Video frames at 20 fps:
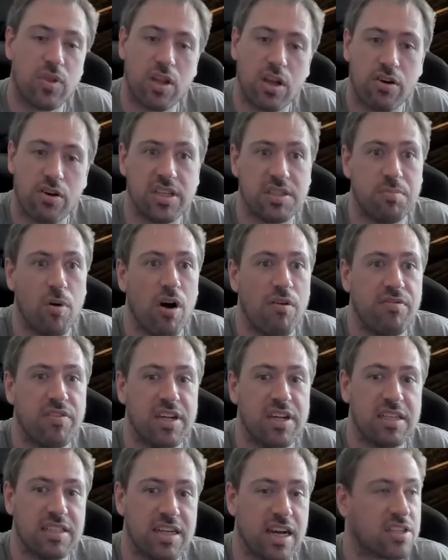Chris
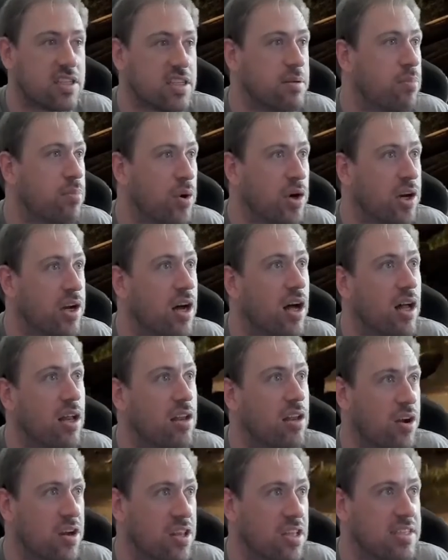Murphy has actually put a
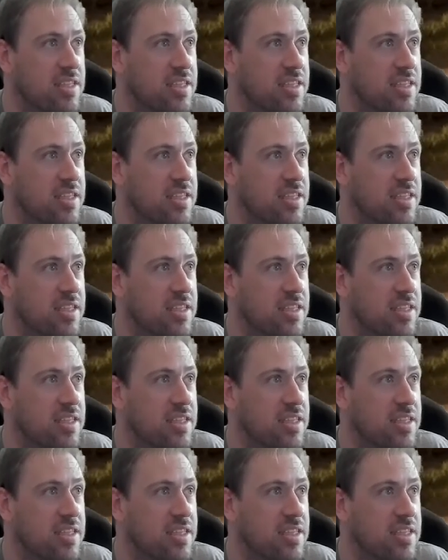lot of the